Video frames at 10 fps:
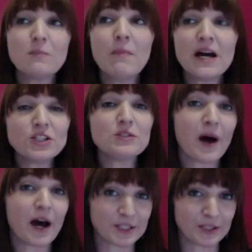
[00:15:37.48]
much as
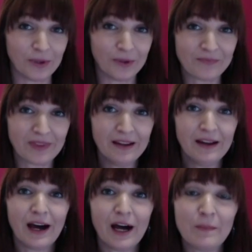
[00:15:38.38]
possible.
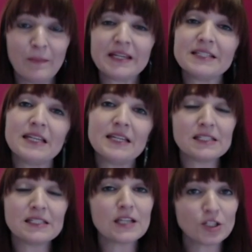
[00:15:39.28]
Because it
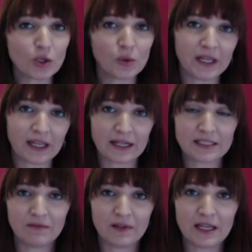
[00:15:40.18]
is such a quick
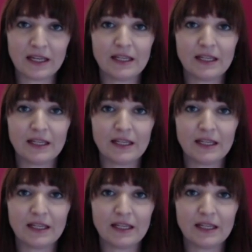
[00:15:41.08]
activity.